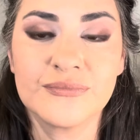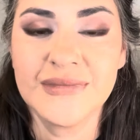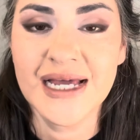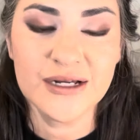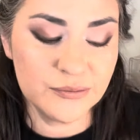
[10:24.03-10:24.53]

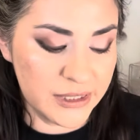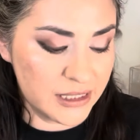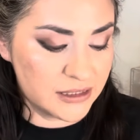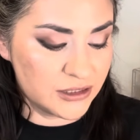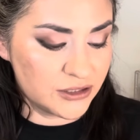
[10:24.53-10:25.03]
That completed
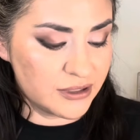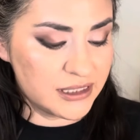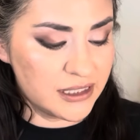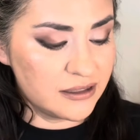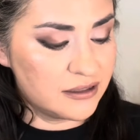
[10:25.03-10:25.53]
the look right
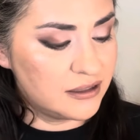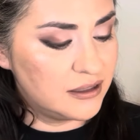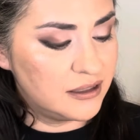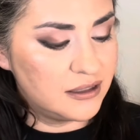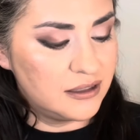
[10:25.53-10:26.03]
there.
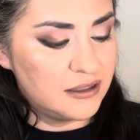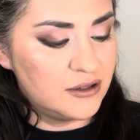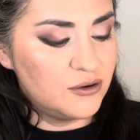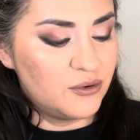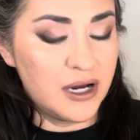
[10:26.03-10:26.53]

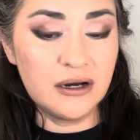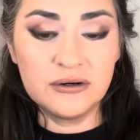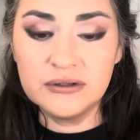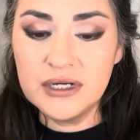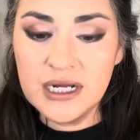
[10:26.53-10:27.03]

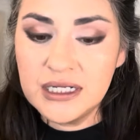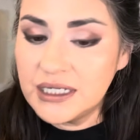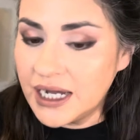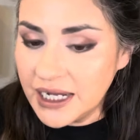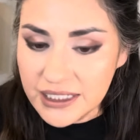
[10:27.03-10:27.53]
Wow.
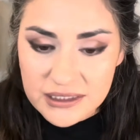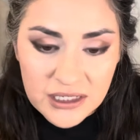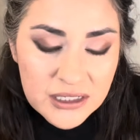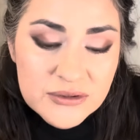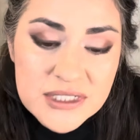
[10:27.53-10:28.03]
I thought
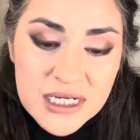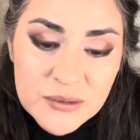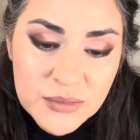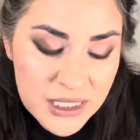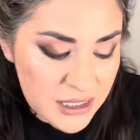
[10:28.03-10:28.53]
it was going to
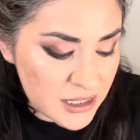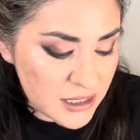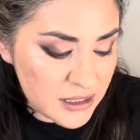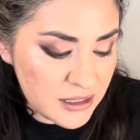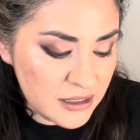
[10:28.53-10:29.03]
be
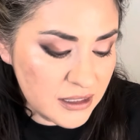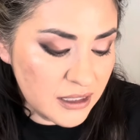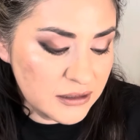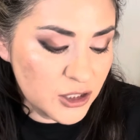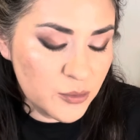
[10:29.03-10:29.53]
a
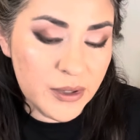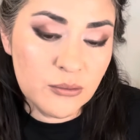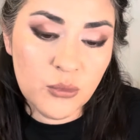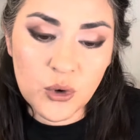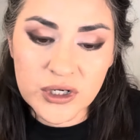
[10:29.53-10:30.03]
little bit
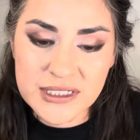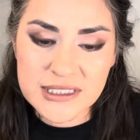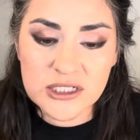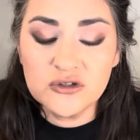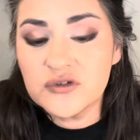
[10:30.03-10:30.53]
more
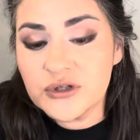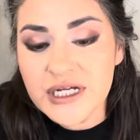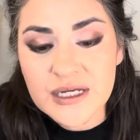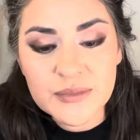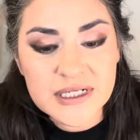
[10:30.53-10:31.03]

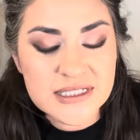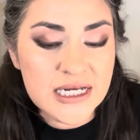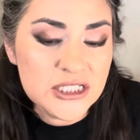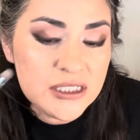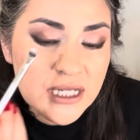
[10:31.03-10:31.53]
silvery, but it's
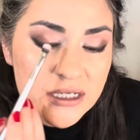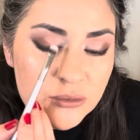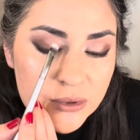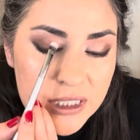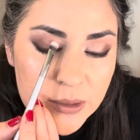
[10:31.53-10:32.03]
actually like a
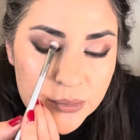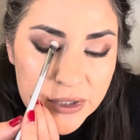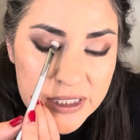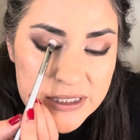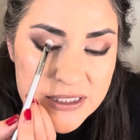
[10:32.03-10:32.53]
really
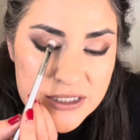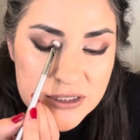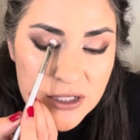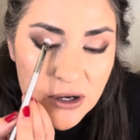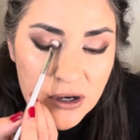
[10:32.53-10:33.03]
pretty
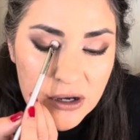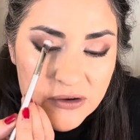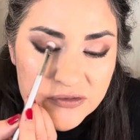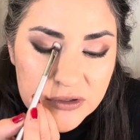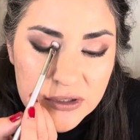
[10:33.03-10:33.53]

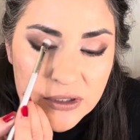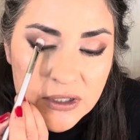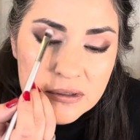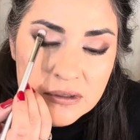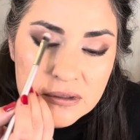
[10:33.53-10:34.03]
soft,
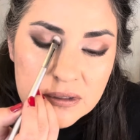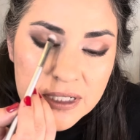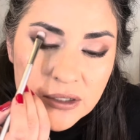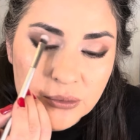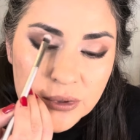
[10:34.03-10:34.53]
like
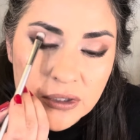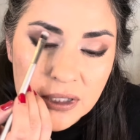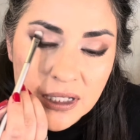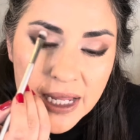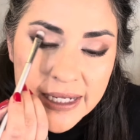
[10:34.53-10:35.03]
a real
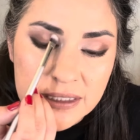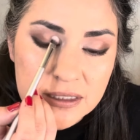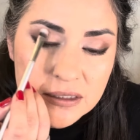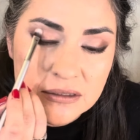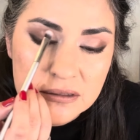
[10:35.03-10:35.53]
light,
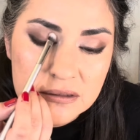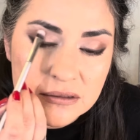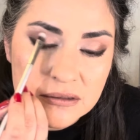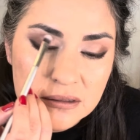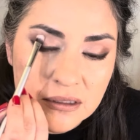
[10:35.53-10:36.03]

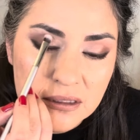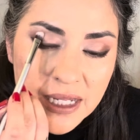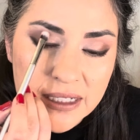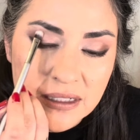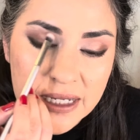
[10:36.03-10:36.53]

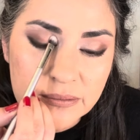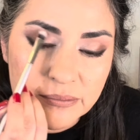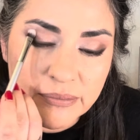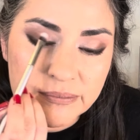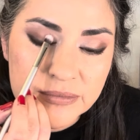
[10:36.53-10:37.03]
light, light
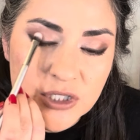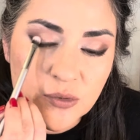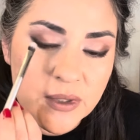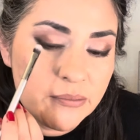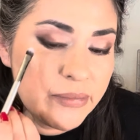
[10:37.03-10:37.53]

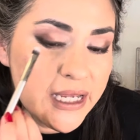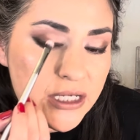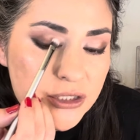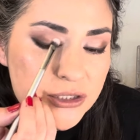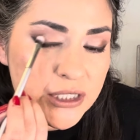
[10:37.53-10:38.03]
taupey
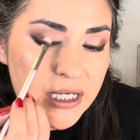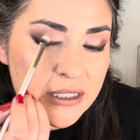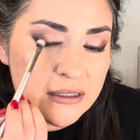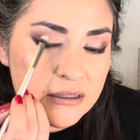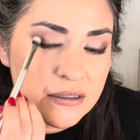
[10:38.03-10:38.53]
beige kind of.